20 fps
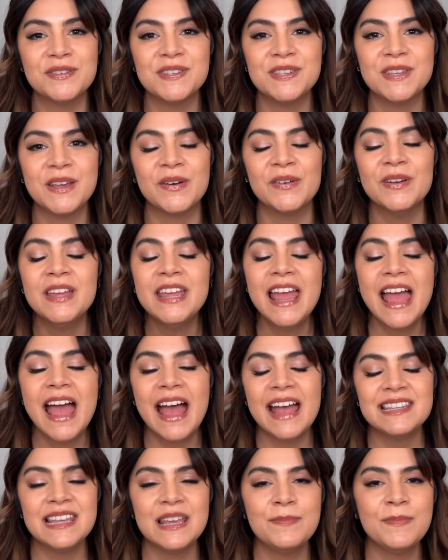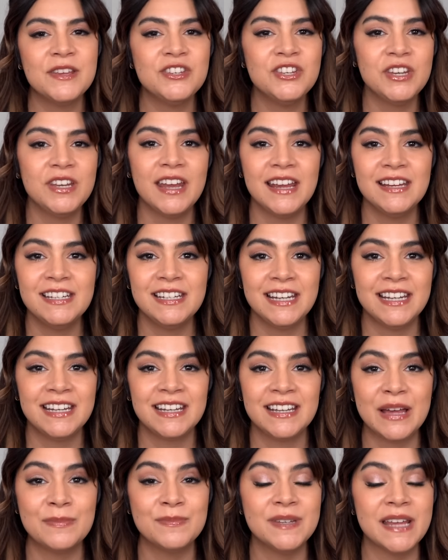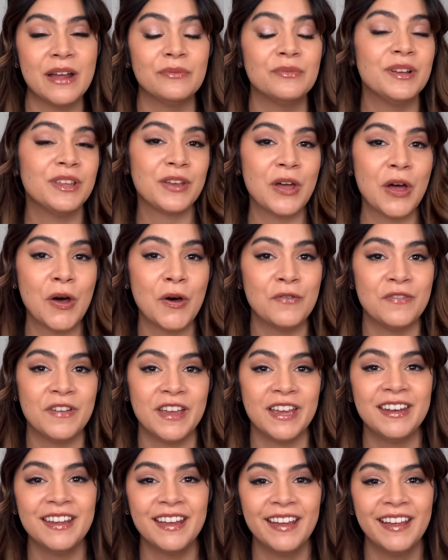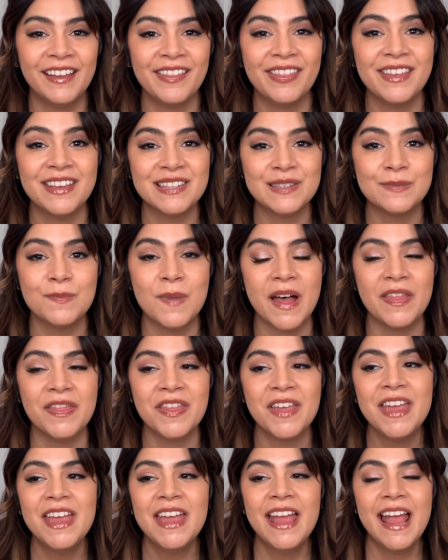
So as I mentioned, I did come down with COVID this month,